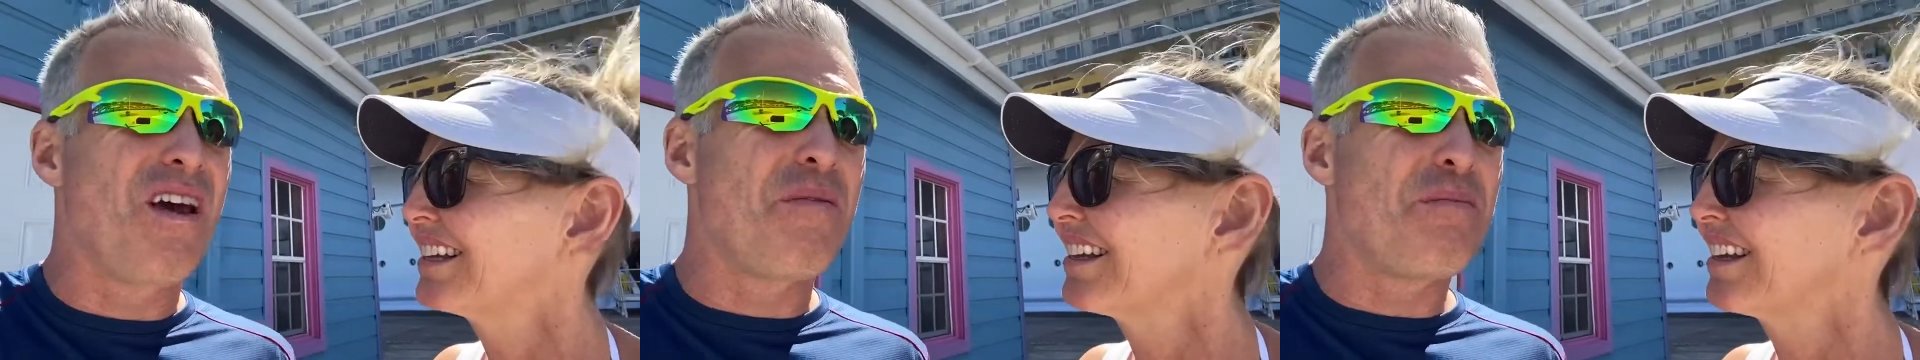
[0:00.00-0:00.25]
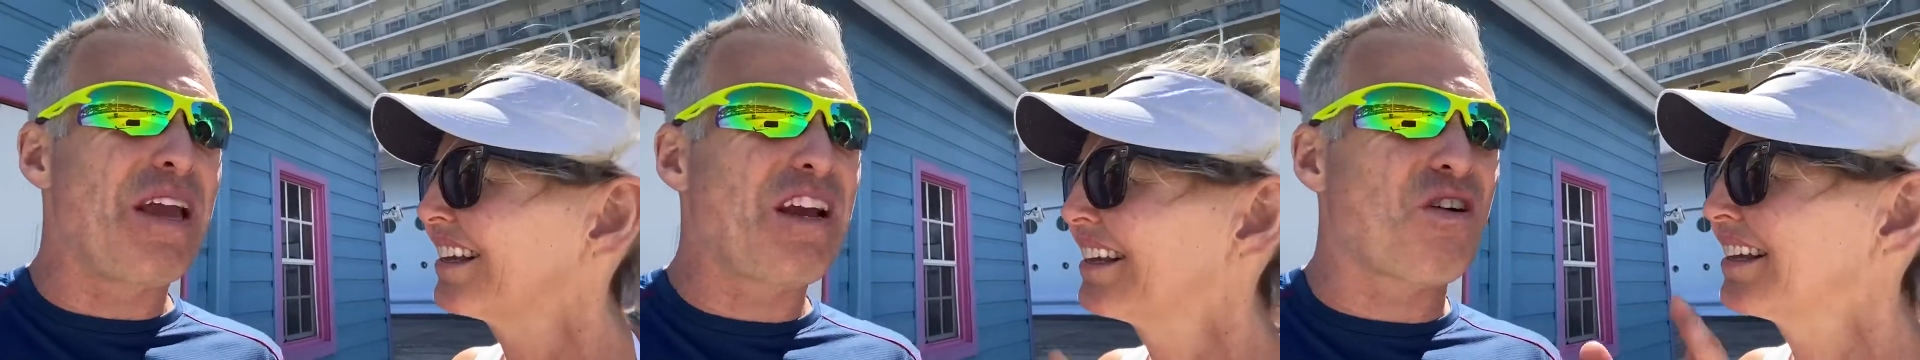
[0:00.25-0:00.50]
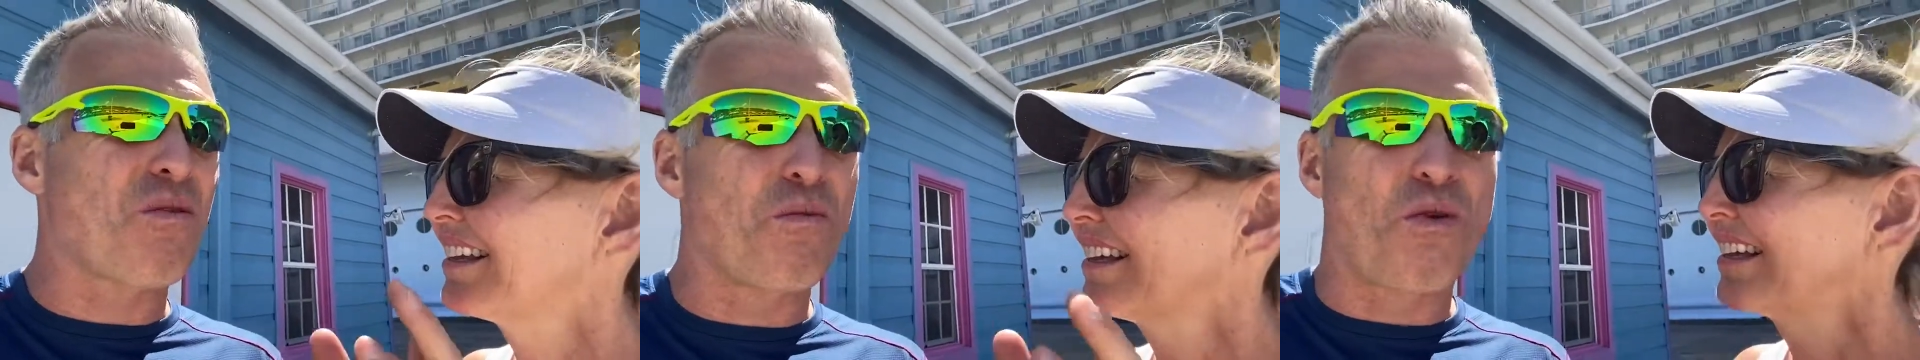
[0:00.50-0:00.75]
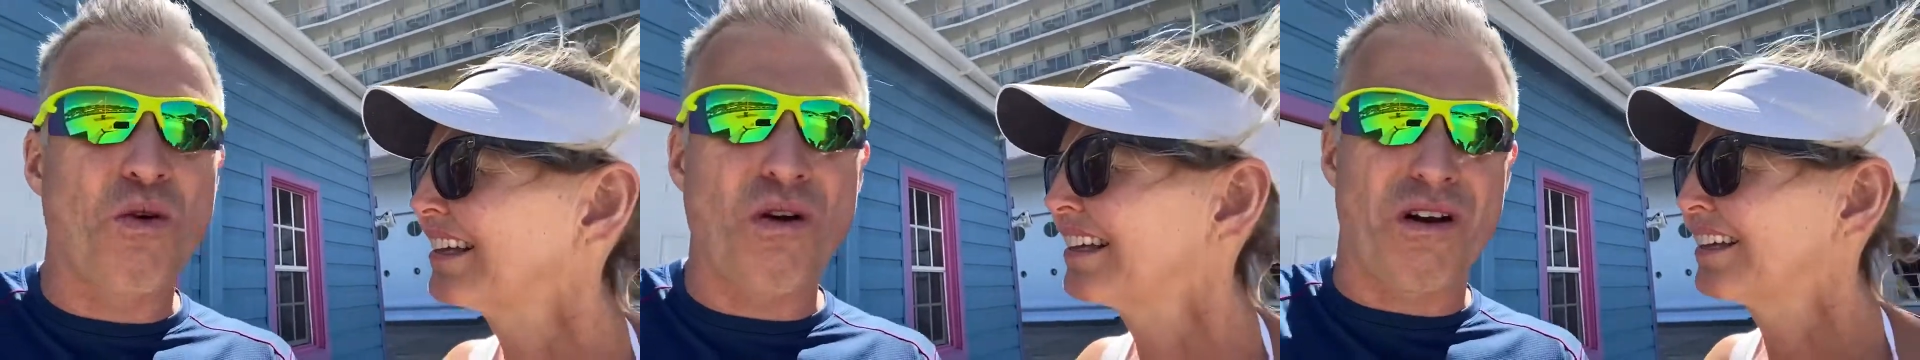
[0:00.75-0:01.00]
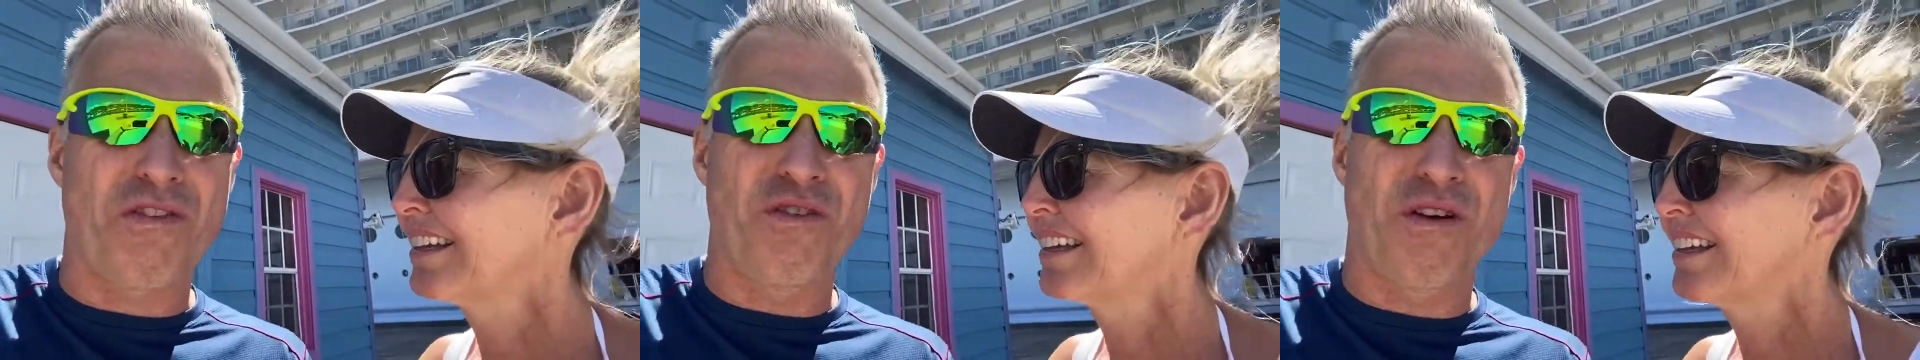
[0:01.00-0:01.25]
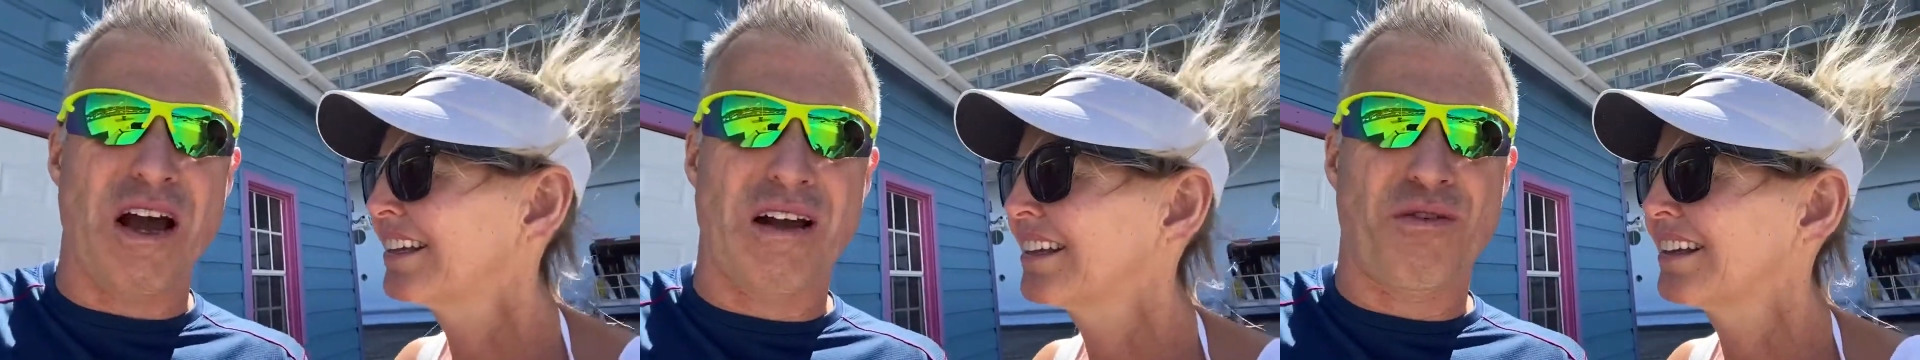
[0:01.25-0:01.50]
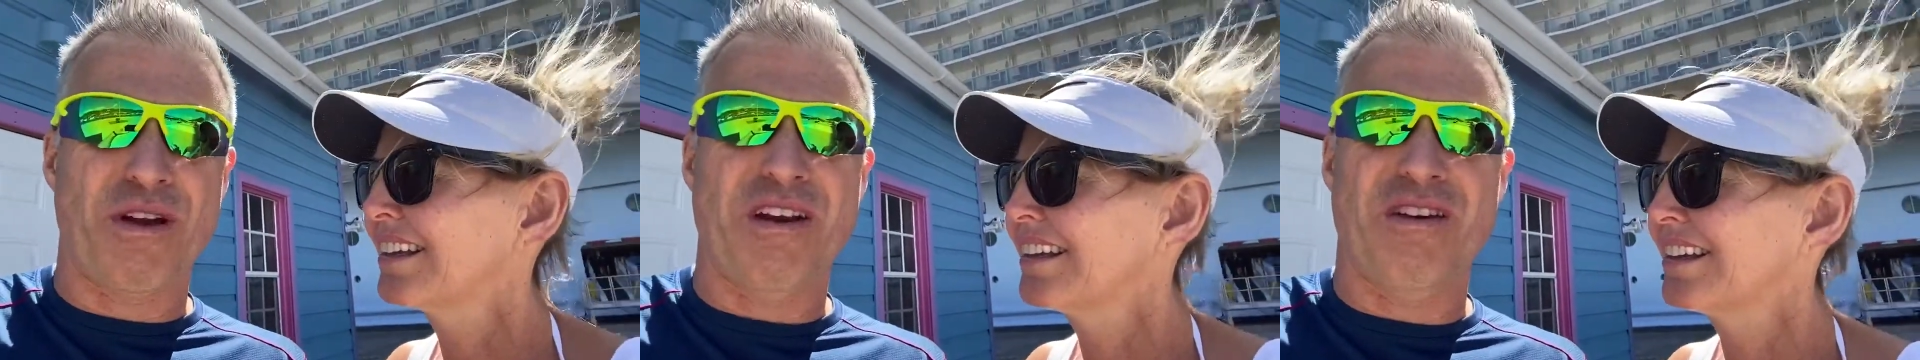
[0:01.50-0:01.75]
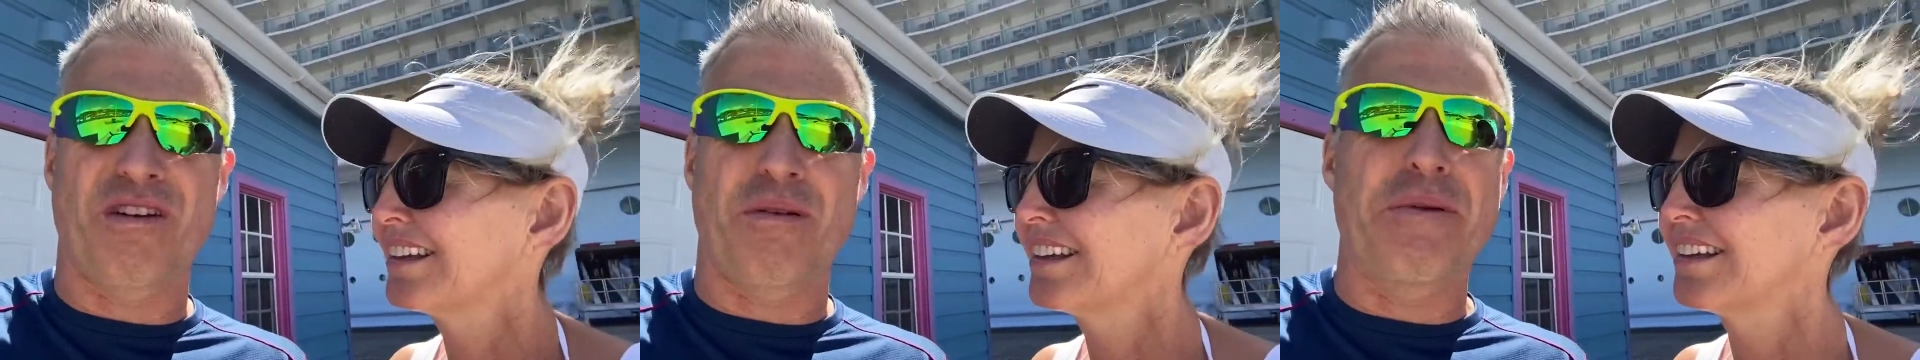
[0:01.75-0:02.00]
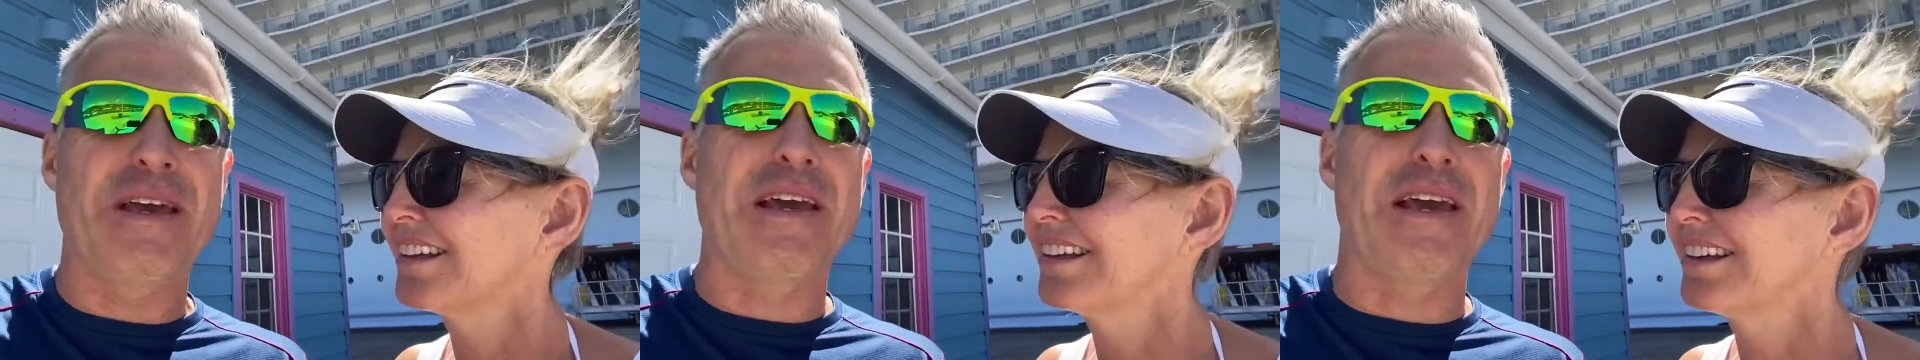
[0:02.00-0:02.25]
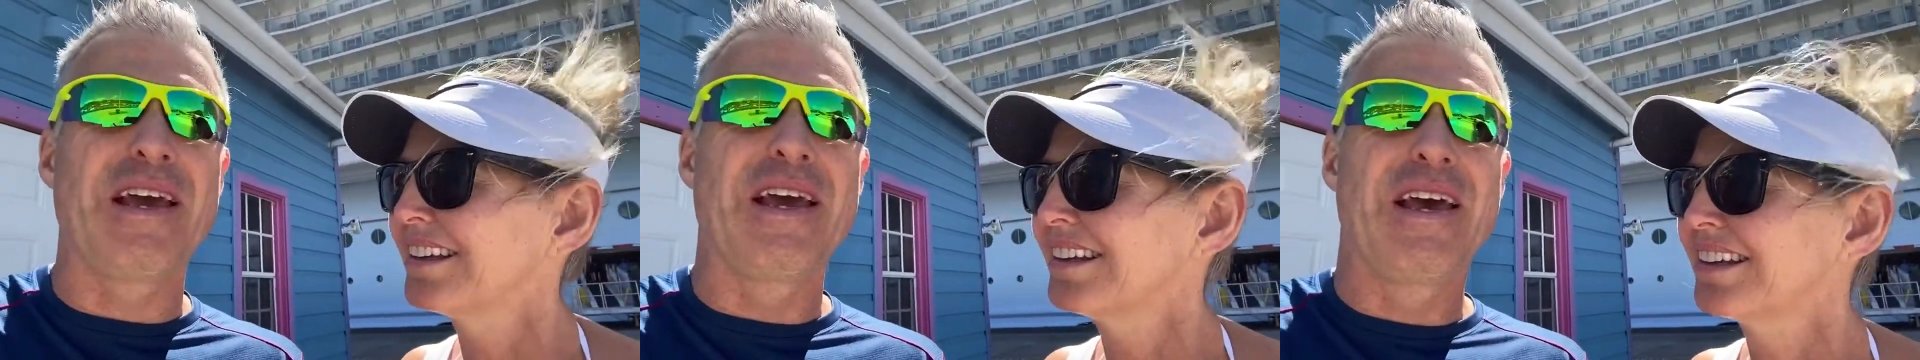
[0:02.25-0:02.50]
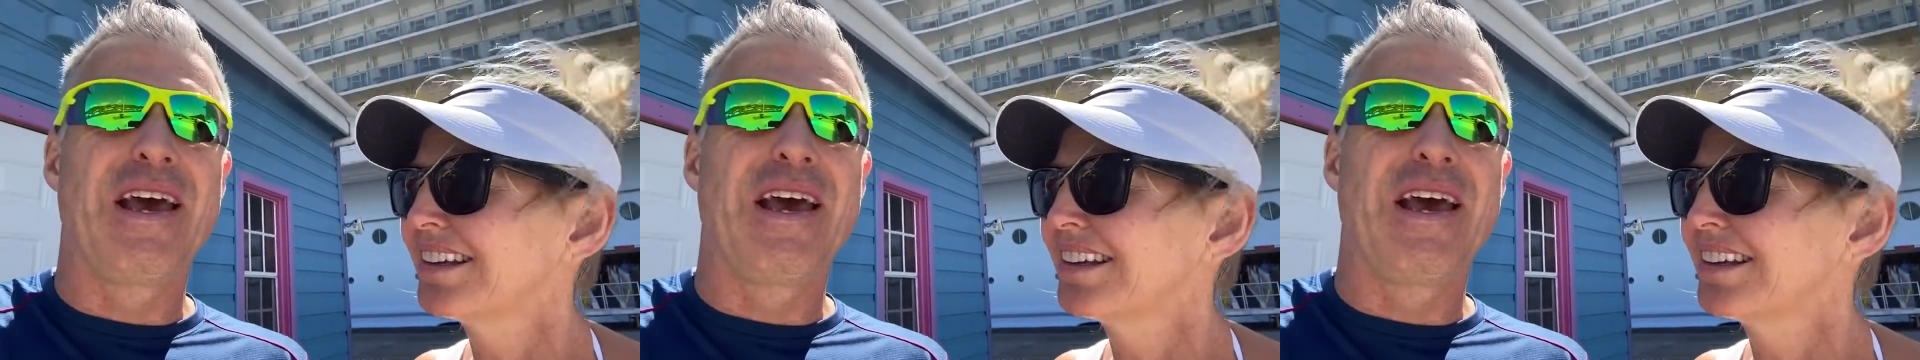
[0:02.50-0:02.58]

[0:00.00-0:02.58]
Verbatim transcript: make her more of who God created her to be.